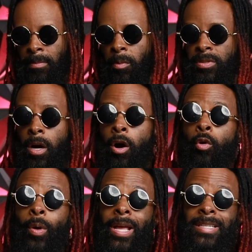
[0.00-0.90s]
there was
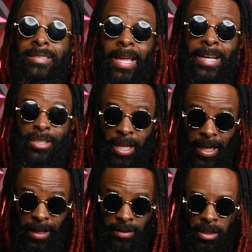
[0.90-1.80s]
always that
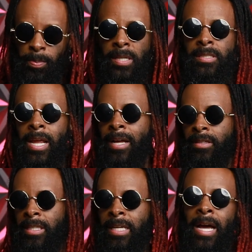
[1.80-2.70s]
chance, especially
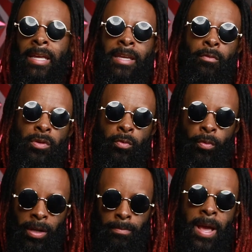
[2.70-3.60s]
after he got hit with
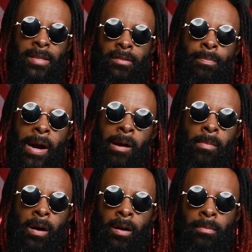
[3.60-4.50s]
one massive
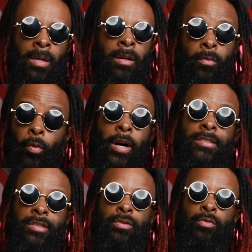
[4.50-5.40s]
powerbomb,
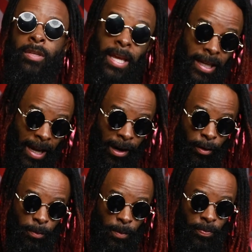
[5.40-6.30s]
1-2 kick out,